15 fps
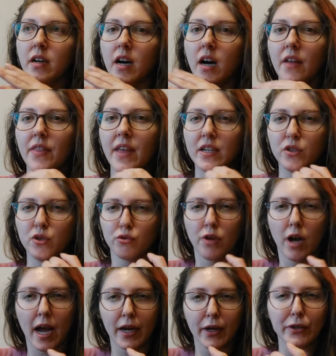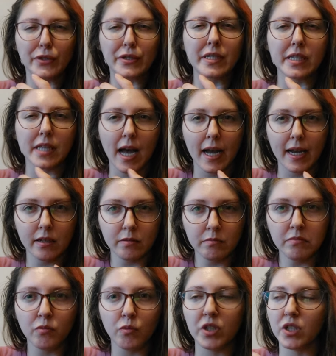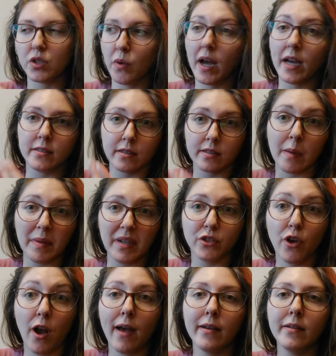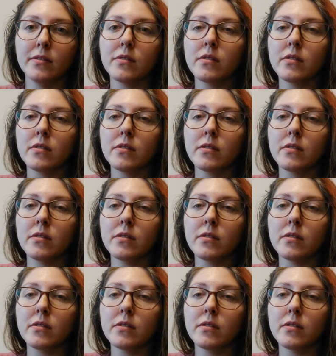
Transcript: on that drier side, which is why it's a semi-dry.